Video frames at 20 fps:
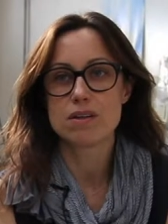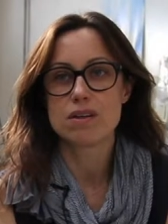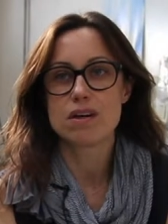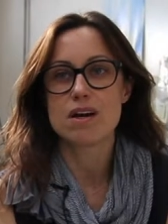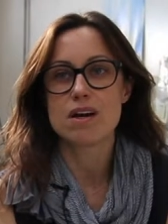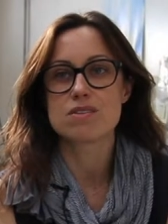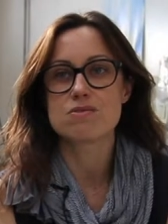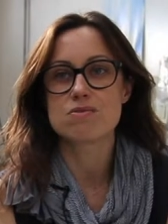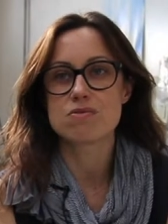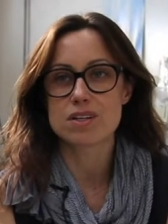
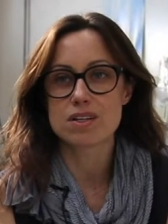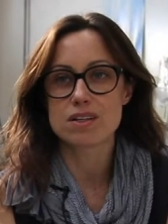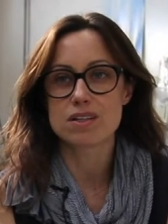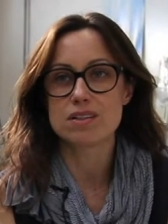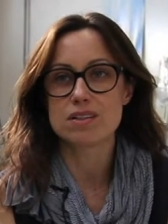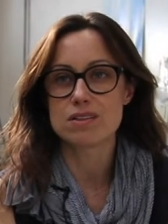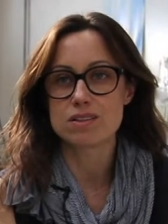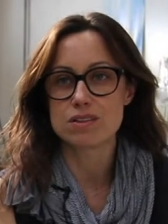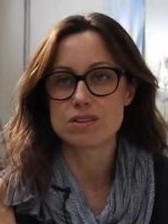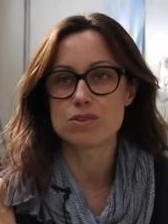has
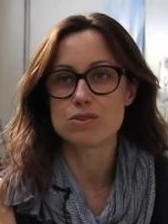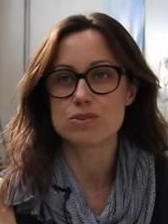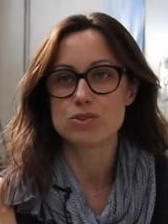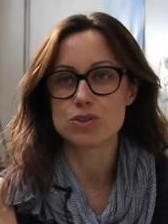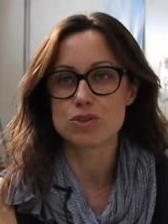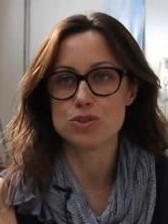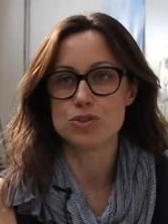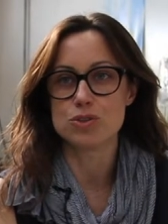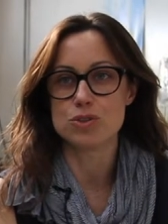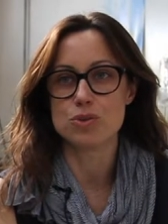very little
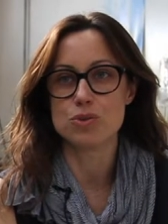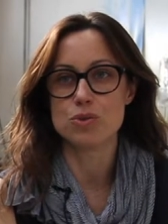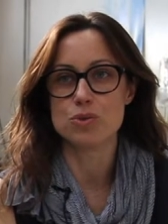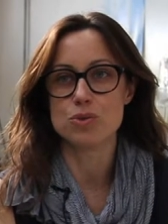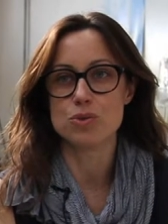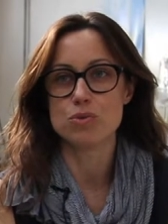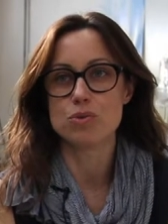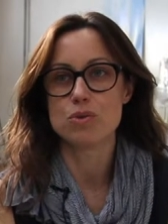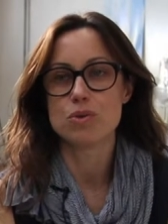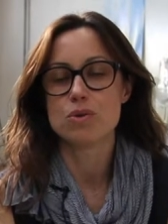to
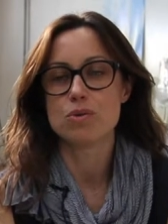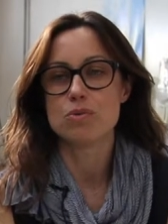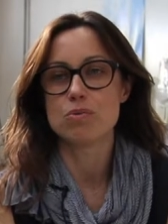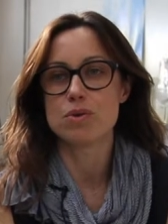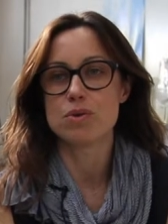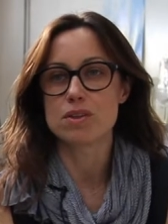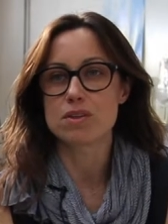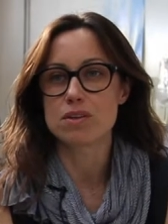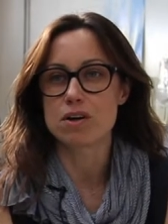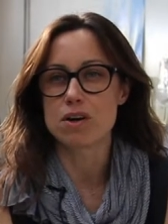do
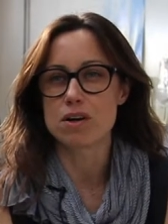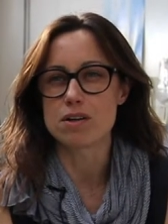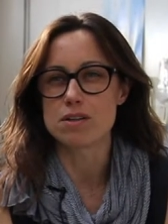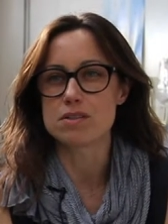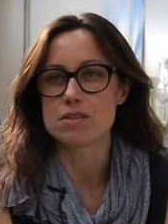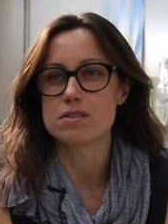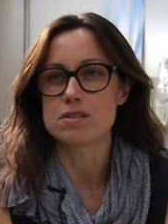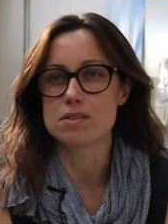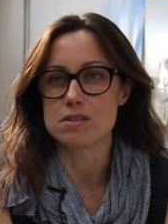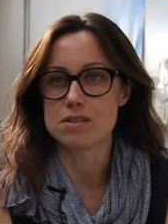with the artist's